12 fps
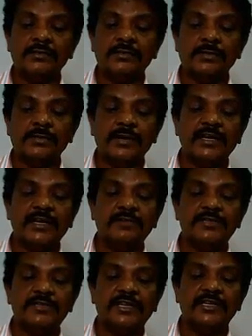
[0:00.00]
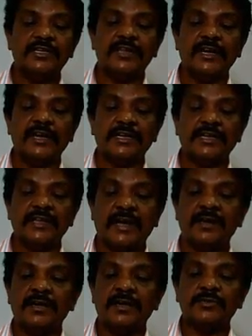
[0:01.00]
stimulated emission is greater
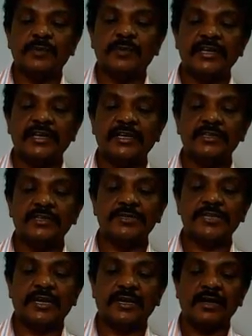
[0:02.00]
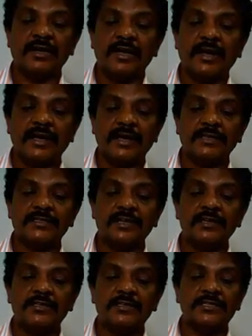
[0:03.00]
than spontaneous emission, hence the